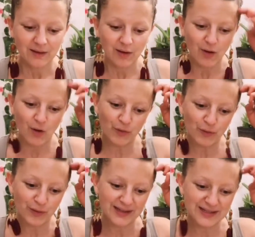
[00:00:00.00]

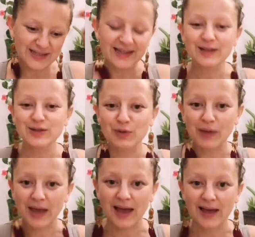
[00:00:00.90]
offering as little as you
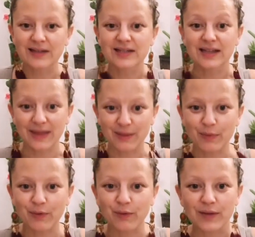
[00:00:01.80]
can to get them
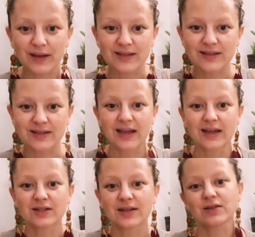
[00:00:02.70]
through that
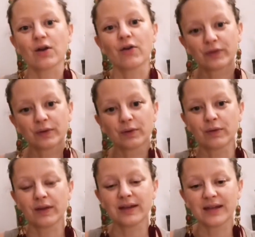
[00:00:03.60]
stage. That's often all
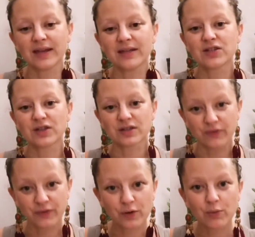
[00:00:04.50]
they need, is just a
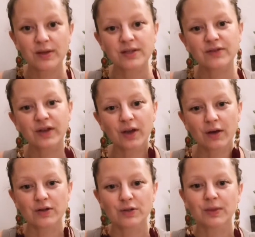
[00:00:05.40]
few words of
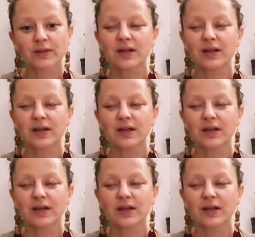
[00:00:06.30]
encouragement.